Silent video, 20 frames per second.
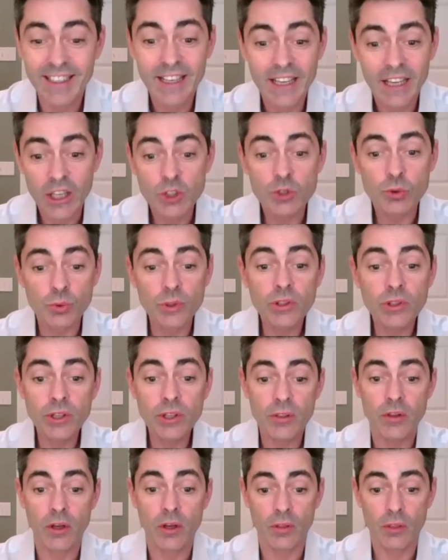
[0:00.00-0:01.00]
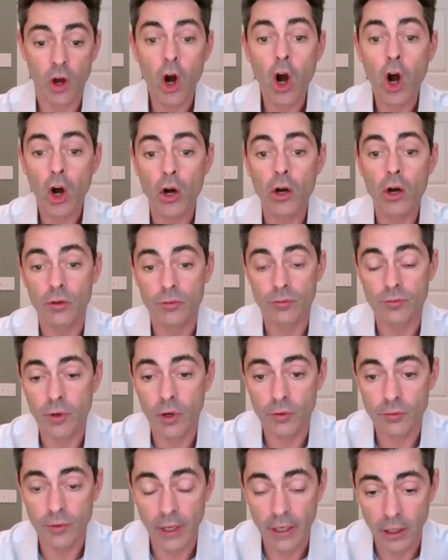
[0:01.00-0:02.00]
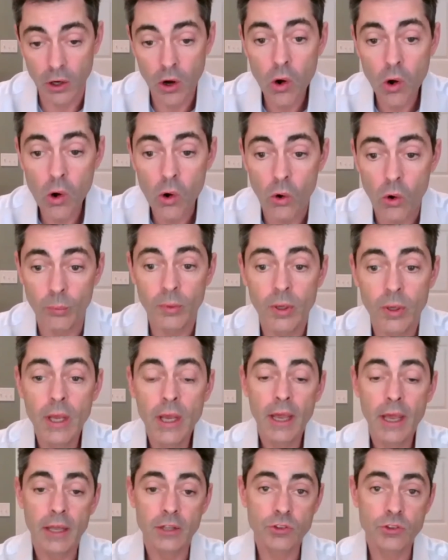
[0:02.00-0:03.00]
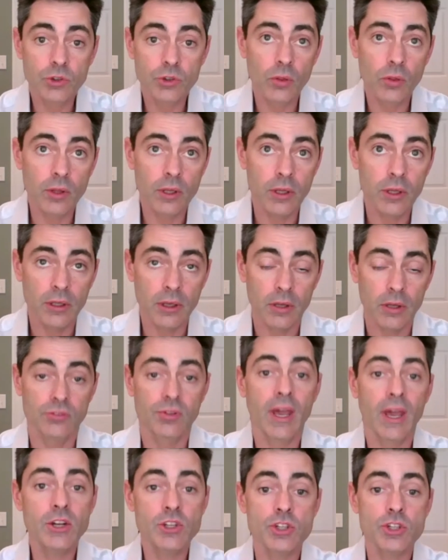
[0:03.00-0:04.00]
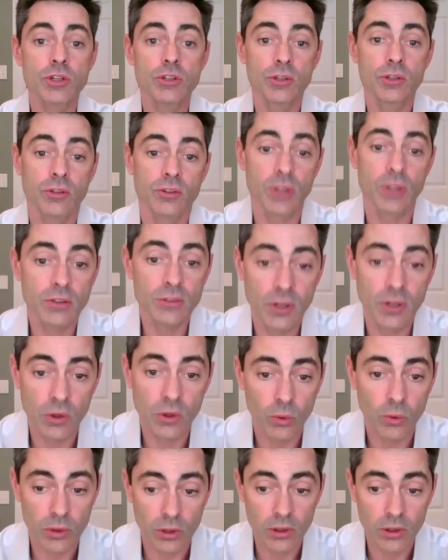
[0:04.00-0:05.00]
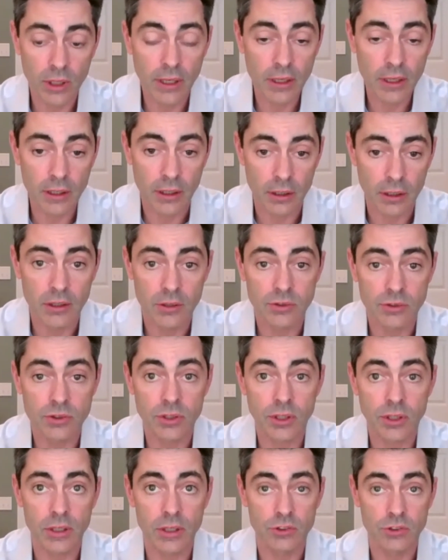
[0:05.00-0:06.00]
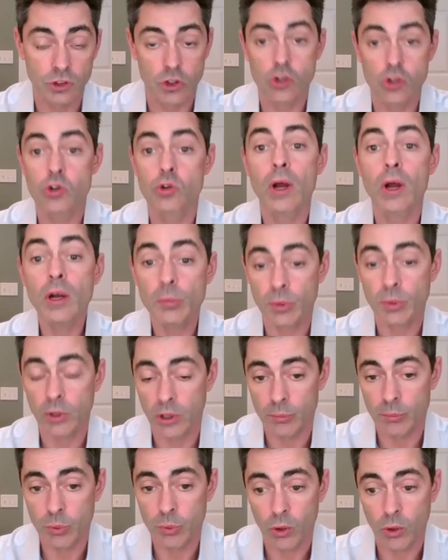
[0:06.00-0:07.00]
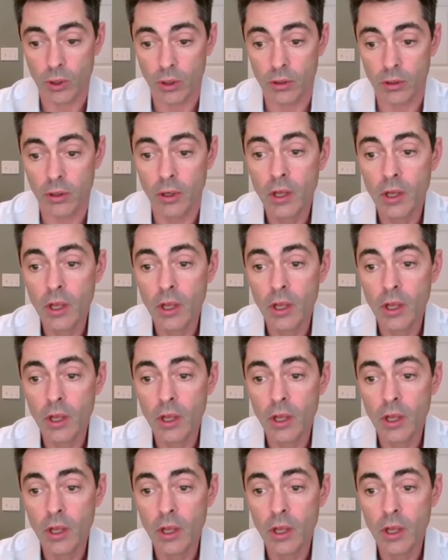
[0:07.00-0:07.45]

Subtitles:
It's really the heart of any home. And so the attention to detail with the lighting is incredibly important.